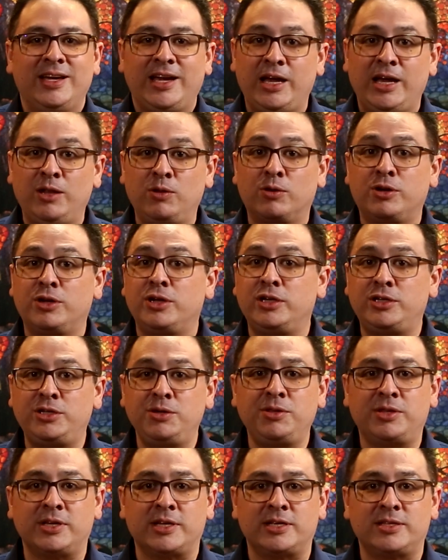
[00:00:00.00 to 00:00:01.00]
In order to
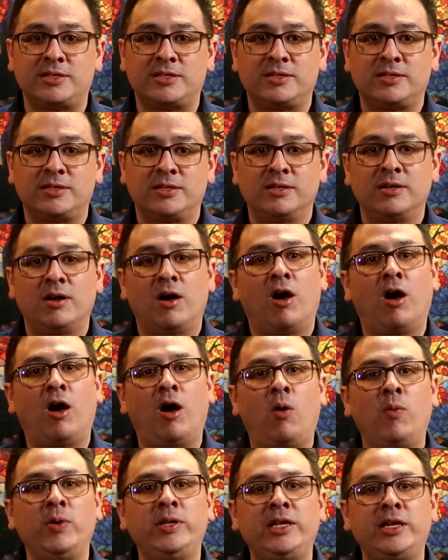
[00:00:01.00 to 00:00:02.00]
do this,
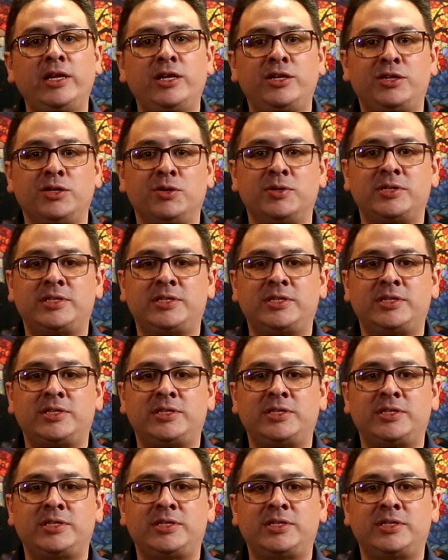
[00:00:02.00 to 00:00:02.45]
all we need to do